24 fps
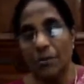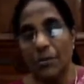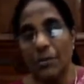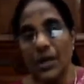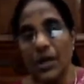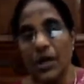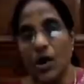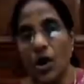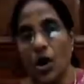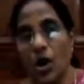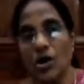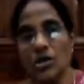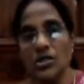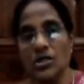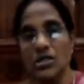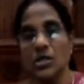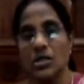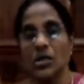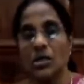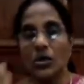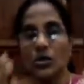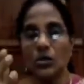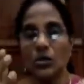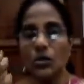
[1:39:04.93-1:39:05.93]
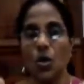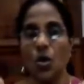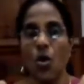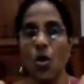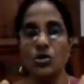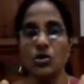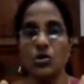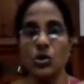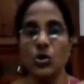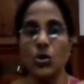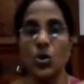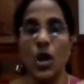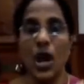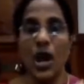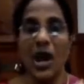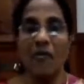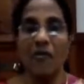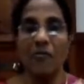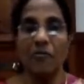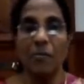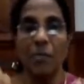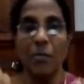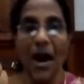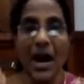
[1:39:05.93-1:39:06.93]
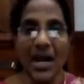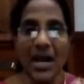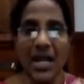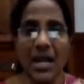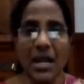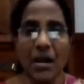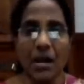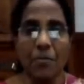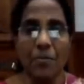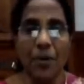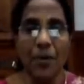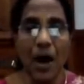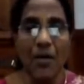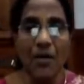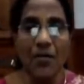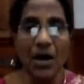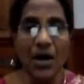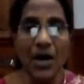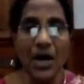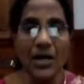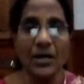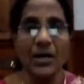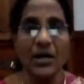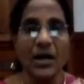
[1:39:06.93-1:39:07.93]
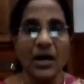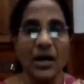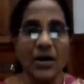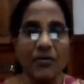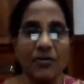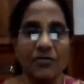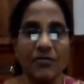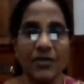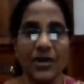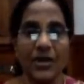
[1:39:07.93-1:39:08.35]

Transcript: Because those who have buying power